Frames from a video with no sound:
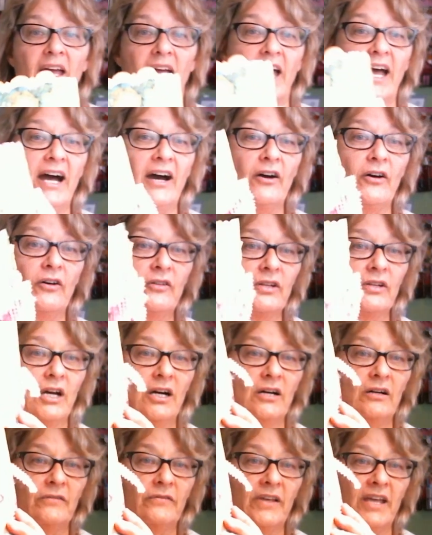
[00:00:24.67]
out
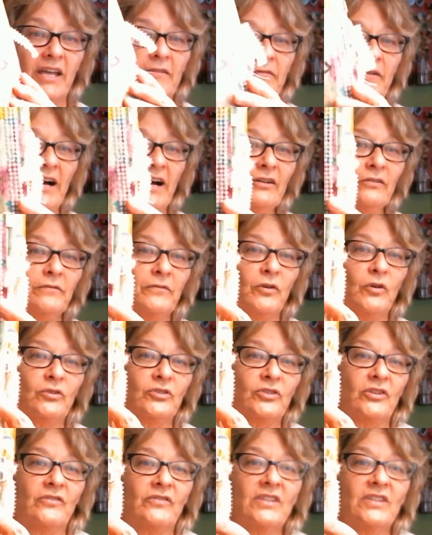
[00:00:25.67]
of a file folder.